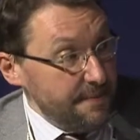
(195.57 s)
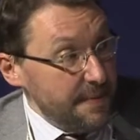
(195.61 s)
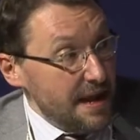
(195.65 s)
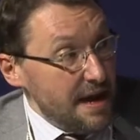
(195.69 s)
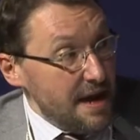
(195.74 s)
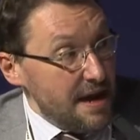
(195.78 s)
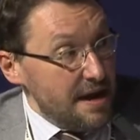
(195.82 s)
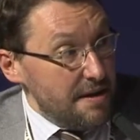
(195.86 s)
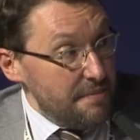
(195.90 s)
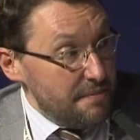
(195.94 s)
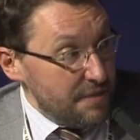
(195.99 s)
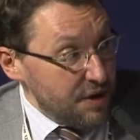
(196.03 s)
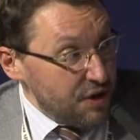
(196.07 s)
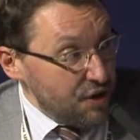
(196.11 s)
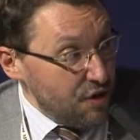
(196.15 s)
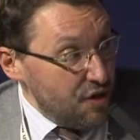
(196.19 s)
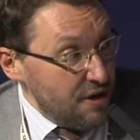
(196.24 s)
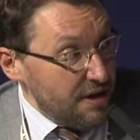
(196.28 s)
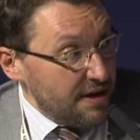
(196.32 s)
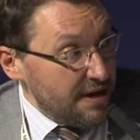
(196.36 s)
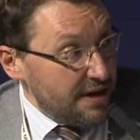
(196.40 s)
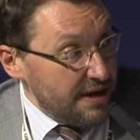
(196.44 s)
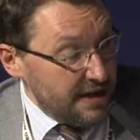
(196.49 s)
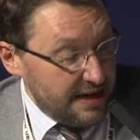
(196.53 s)
building
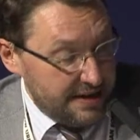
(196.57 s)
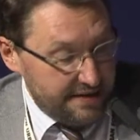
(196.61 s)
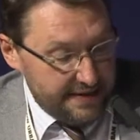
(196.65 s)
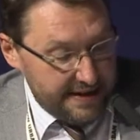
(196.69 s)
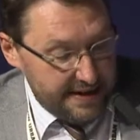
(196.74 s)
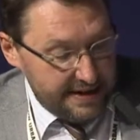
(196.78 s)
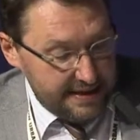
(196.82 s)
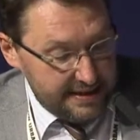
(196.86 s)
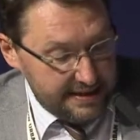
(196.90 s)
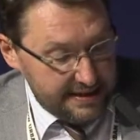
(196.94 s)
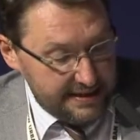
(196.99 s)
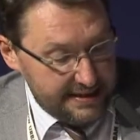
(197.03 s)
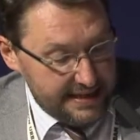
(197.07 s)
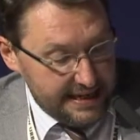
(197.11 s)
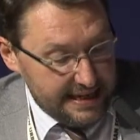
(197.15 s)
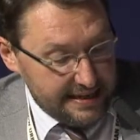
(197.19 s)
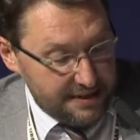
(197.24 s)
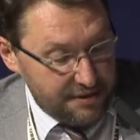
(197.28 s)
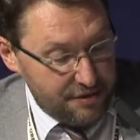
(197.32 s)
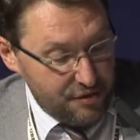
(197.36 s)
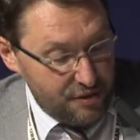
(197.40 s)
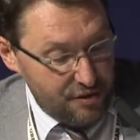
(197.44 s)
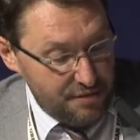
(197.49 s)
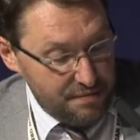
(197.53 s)
comfortable urban
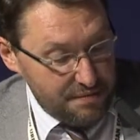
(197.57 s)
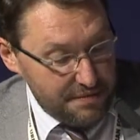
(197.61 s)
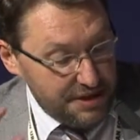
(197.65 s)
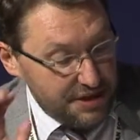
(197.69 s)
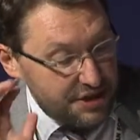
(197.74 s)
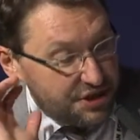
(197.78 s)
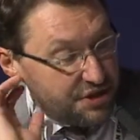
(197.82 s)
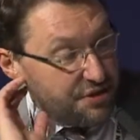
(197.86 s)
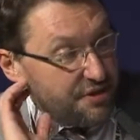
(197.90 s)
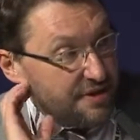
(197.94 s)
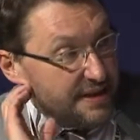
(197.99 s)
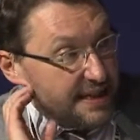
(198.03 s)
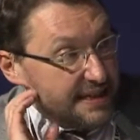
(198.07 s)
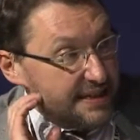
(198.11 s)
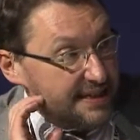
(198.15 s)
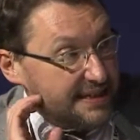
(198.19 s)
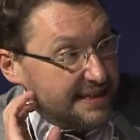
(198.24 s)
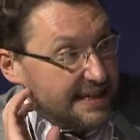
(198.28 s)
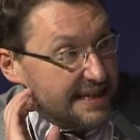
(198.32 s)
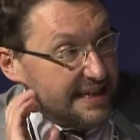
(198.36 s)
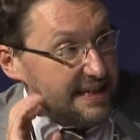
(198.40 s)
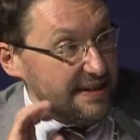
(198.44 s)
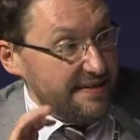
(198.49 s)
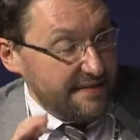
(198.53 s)
environment was
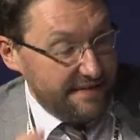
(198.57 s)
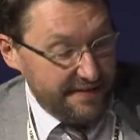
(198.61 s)
launched,